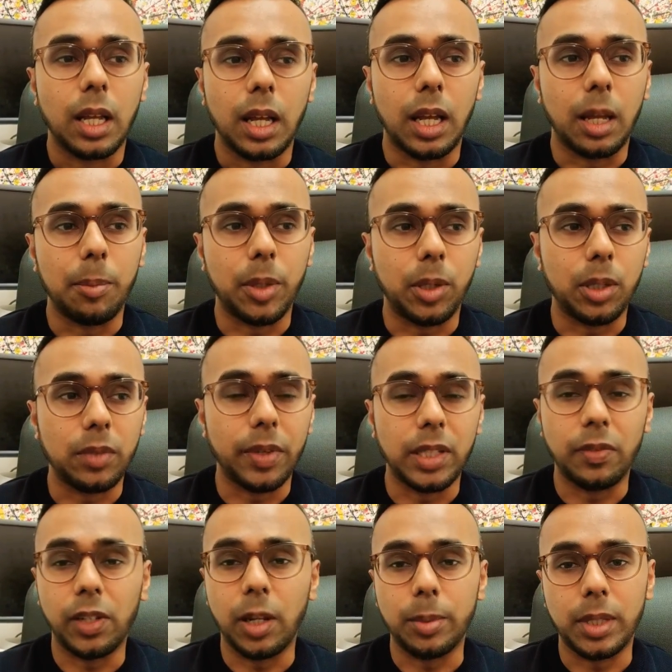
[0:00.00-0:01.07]
And because they
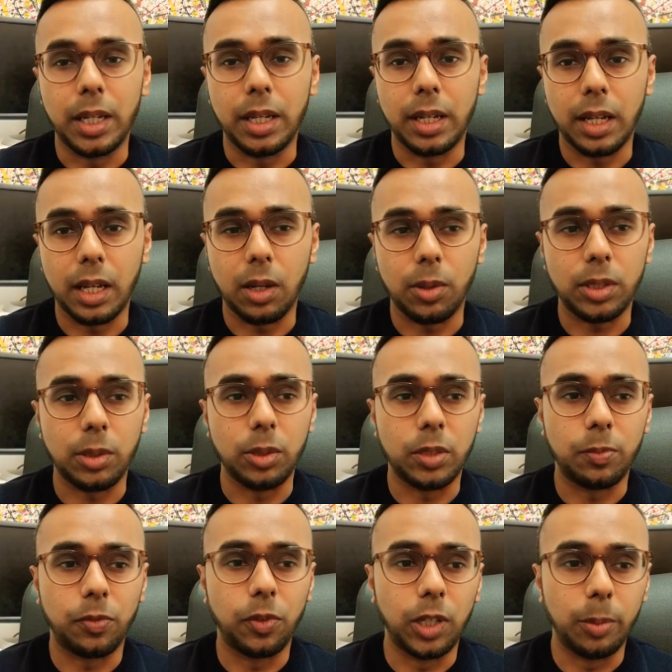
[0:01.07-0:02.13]
developed it in-house, it
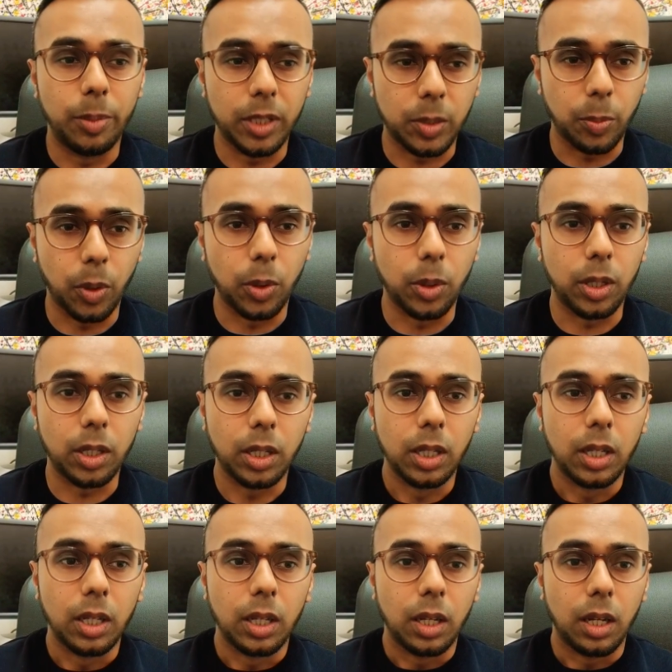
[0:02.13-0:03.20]
was fully bespoke.
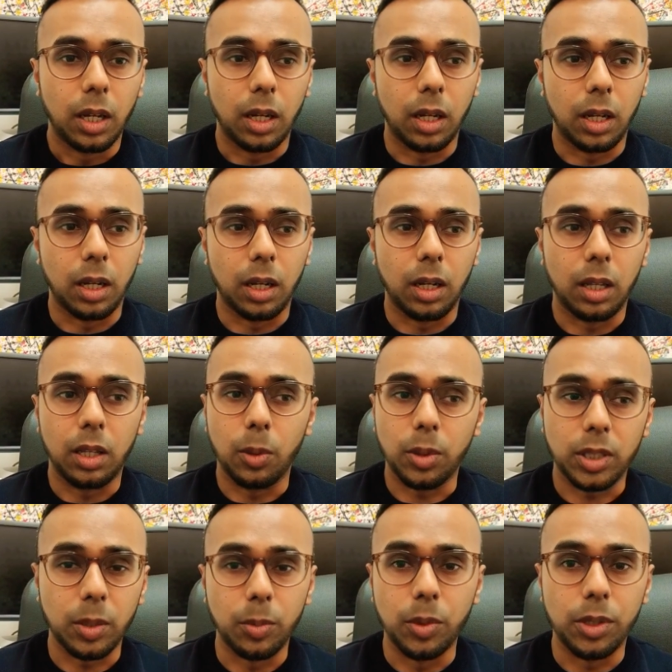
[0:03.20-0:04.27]
There
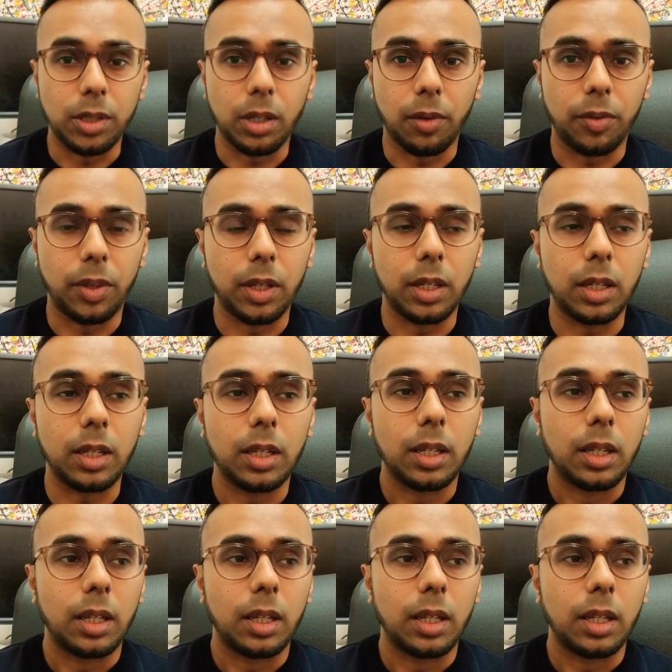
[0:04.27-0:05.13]
was some new stuff there.